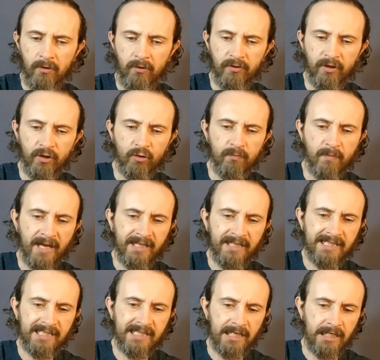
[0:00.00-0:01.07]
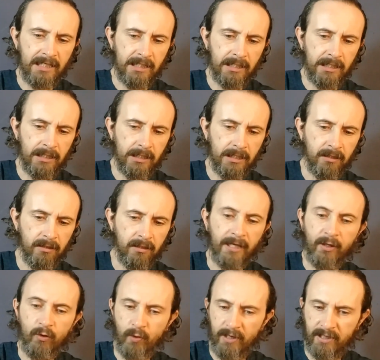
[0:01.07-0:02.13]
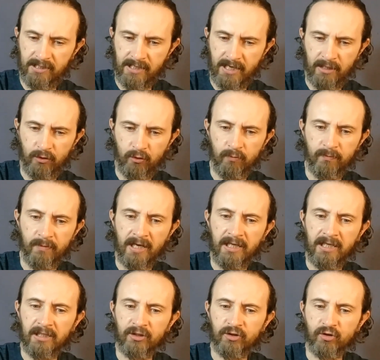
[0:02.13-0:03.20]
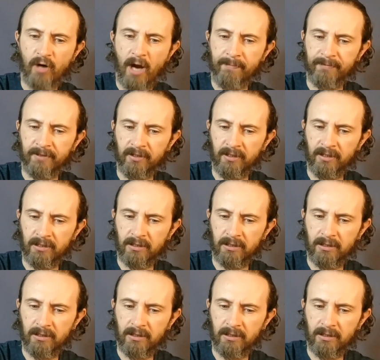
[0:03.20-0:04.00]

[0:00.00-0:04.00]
You think you might sink like quicksand, or you might get trapped in it.